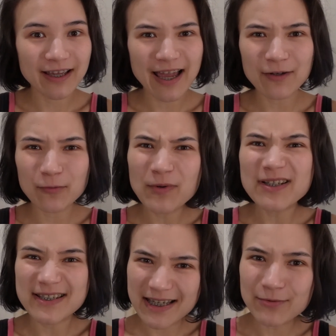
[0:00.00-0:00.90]
And
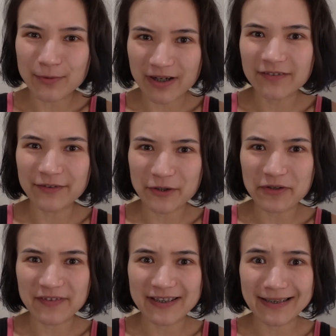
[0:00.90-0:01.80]
what did work for you
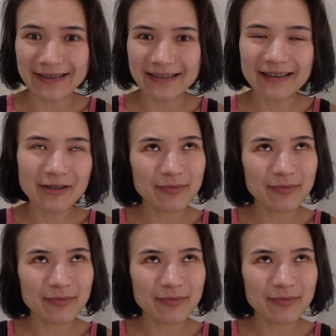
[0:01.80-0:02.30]
if it did?